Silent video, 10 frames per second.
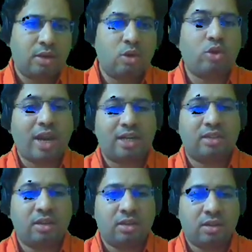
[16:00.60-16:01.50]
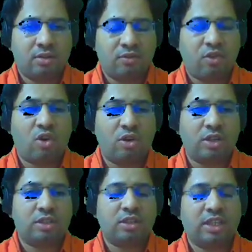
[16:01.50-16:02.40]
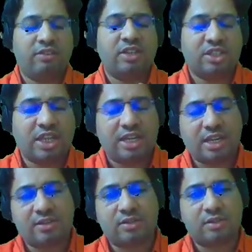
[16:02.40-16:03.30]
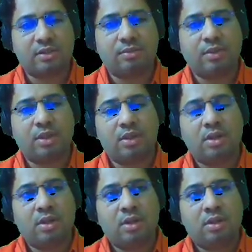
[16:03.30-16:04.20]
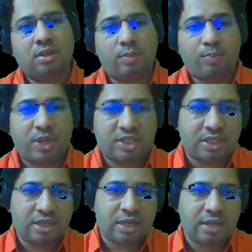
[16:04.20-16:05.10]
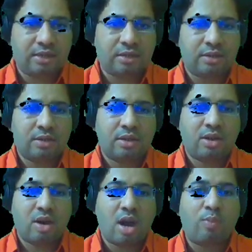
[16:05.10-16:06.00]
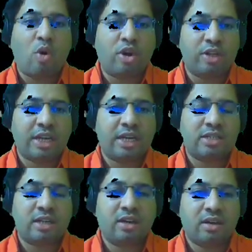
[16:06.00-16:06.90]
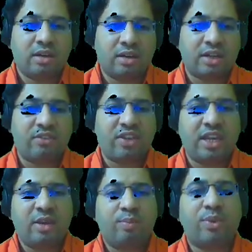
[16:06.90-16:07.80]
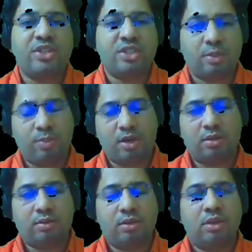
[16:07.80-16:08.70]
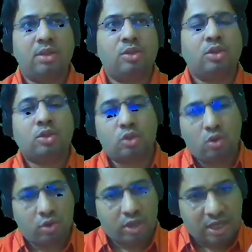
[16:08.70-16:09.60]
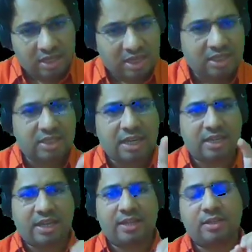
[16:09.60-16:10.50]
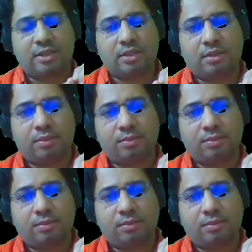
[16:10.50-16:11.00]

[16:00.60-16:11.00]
Look at the following given sentence. The president appointed Ravi principal. So in this sentence,